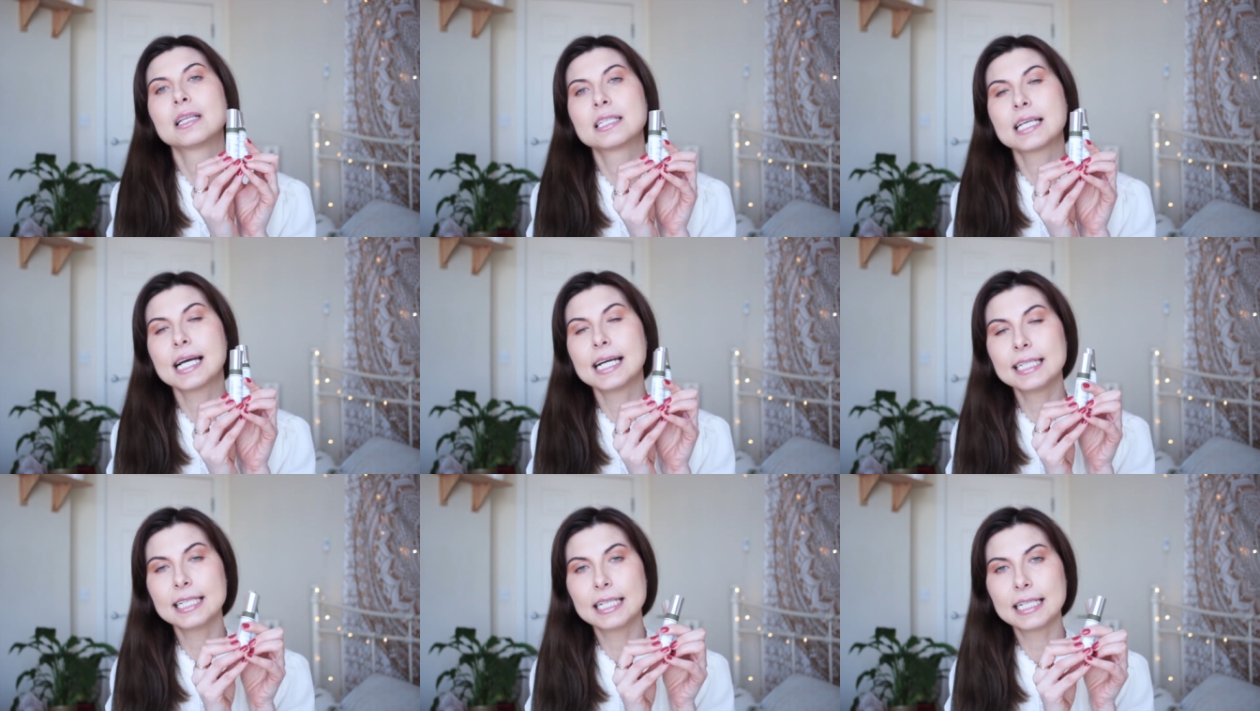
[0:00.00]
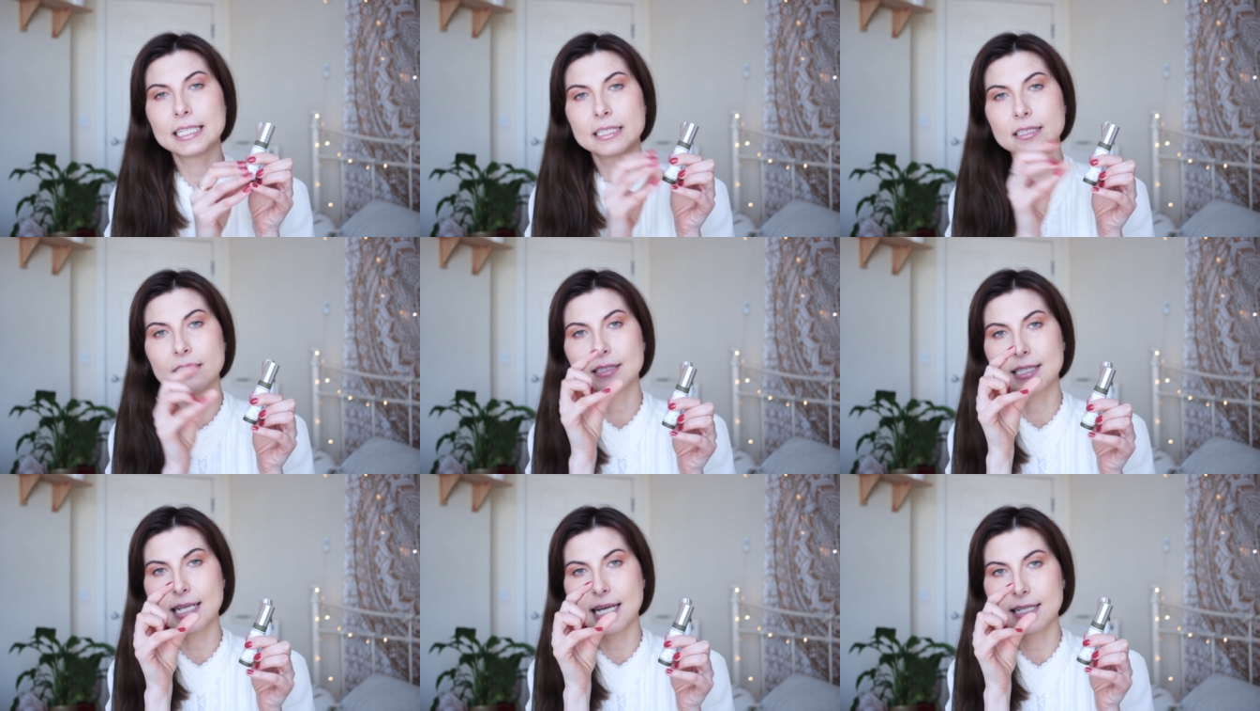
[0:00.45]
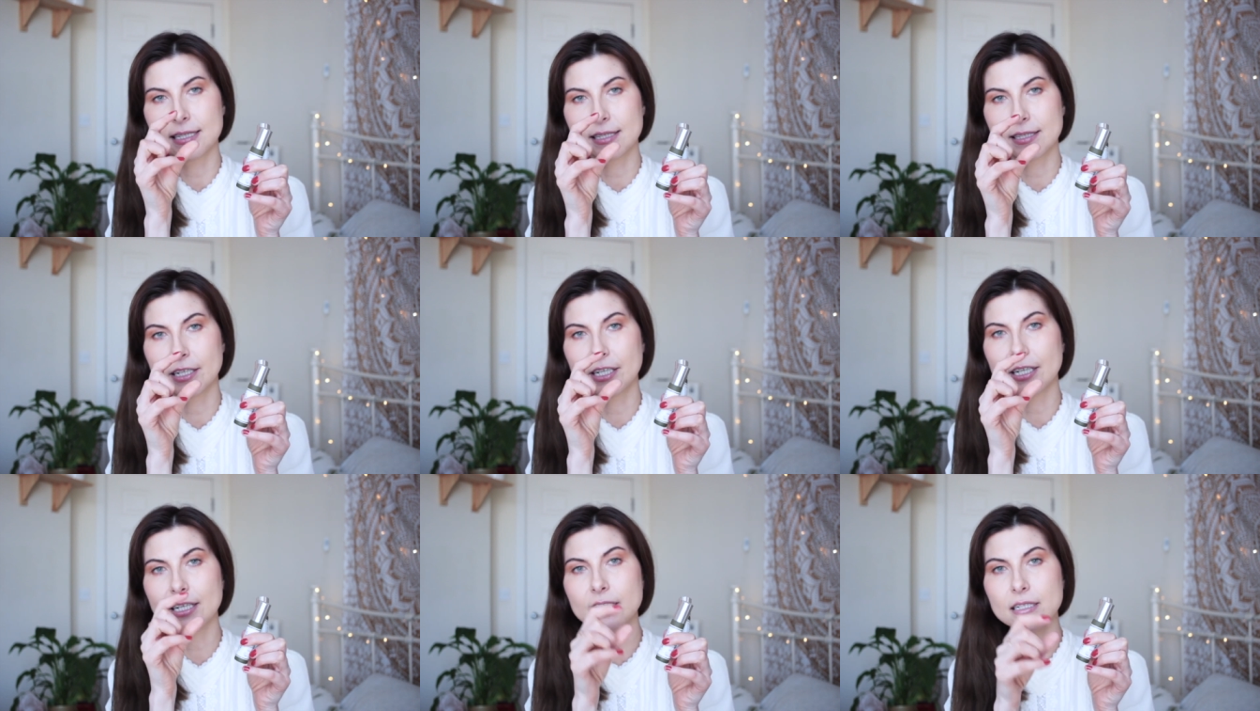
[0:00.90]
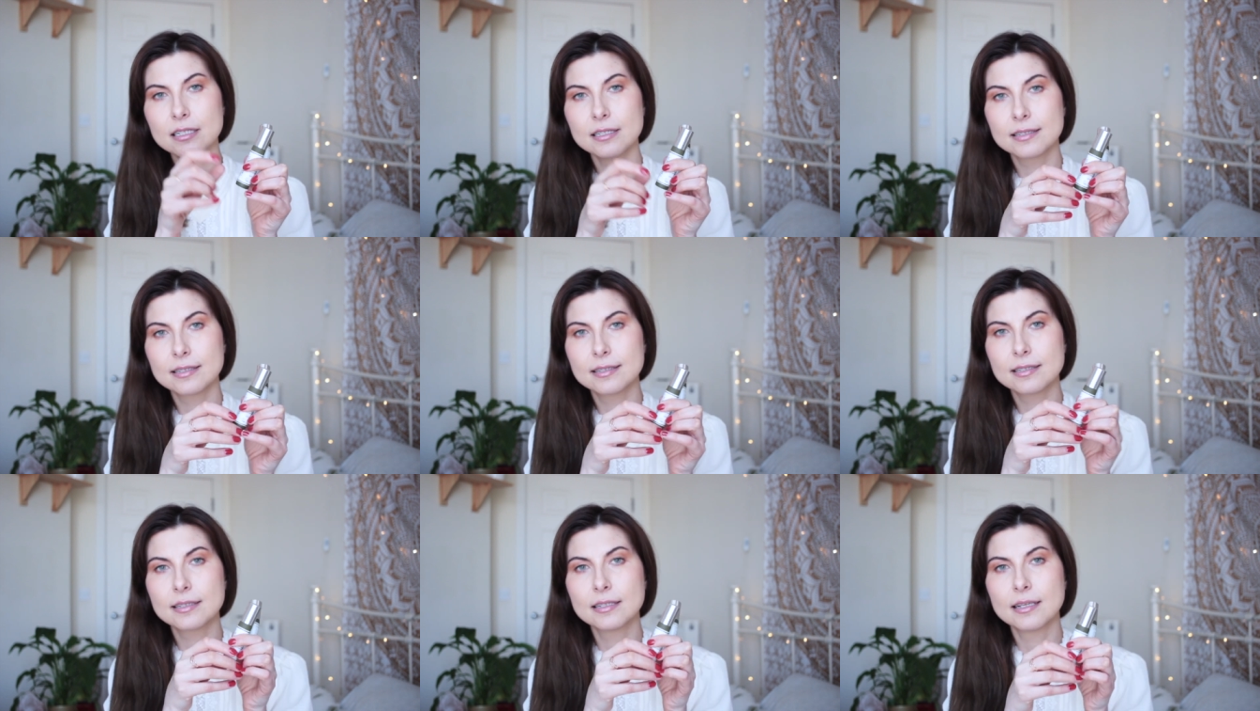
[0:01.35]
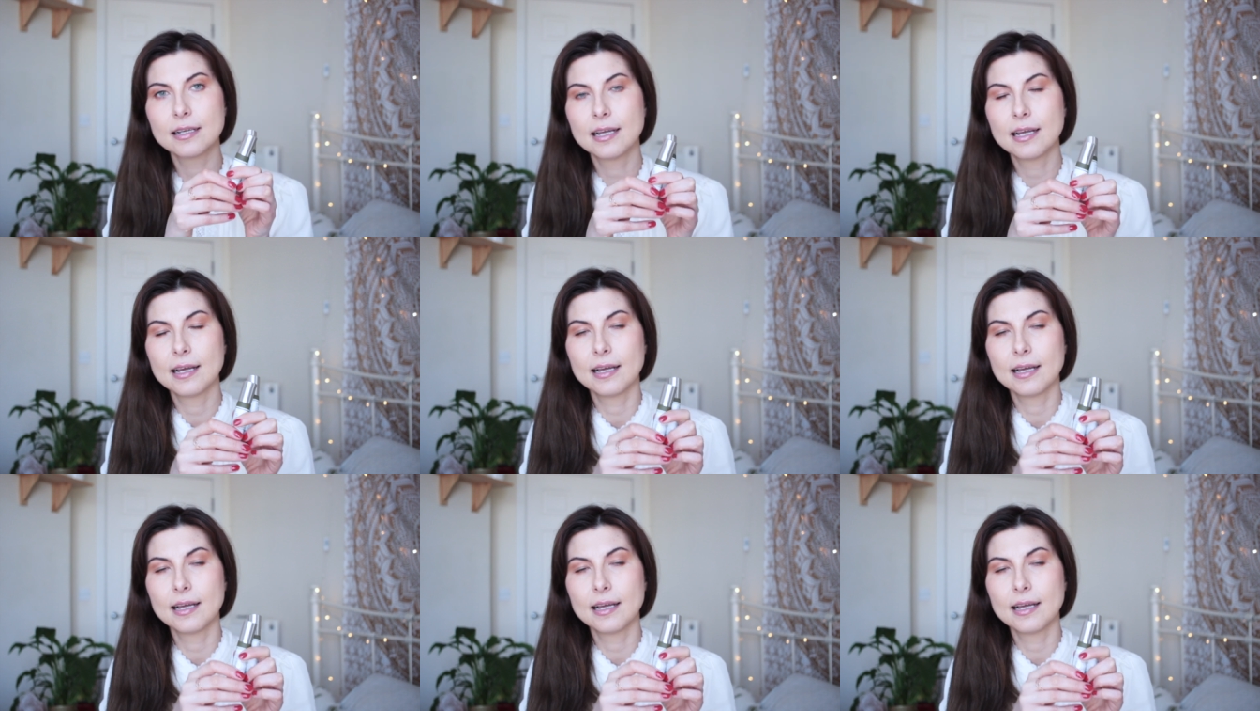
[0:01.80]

tiny little testers.